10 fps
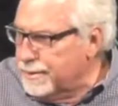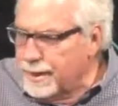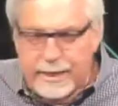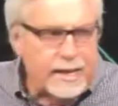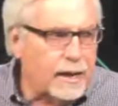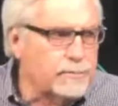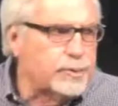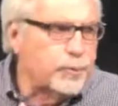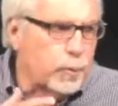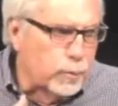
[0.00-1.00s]
it comes
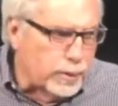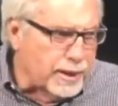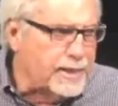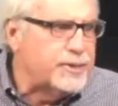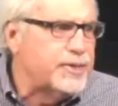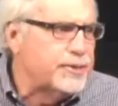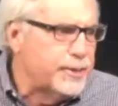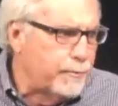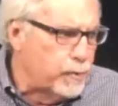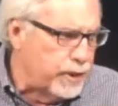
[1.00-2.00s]
through a
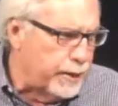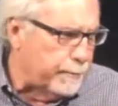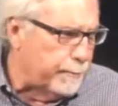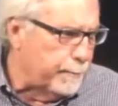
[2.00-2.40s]
relationship with Him.